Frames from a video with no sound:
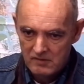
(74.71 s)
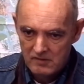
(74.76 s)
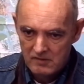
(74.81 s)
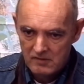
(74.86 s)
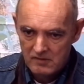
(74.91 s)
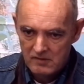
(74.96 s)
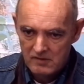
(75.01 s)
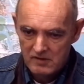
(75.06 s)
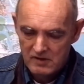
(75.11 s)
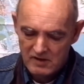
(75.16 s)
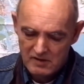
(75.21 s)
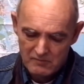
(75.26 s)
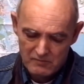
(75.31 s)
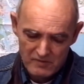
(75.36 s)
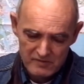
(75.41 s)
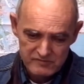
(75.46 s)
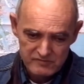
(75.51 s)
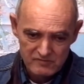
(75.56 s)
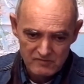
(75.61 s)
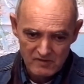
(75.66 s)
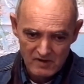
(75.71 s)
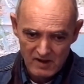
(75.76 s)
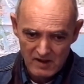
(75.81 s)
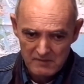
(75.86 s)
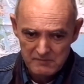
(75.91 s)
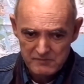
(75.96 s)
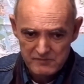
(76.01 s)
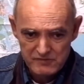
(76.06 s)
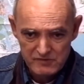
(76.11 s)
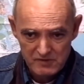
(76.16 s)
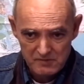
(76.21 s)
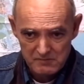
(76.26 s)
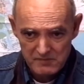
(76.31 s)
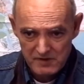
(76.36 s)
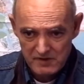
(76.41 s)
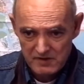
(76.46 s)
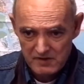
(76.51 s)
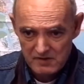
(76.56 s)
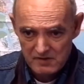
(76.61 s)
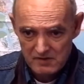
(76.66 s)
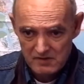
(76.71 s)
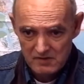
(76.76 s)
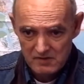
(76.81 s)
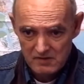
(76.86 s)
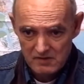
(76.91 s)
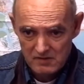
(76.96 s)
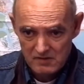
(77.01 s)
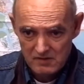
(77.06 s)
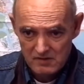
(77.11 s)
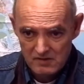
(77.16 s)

And what's going to happen to me?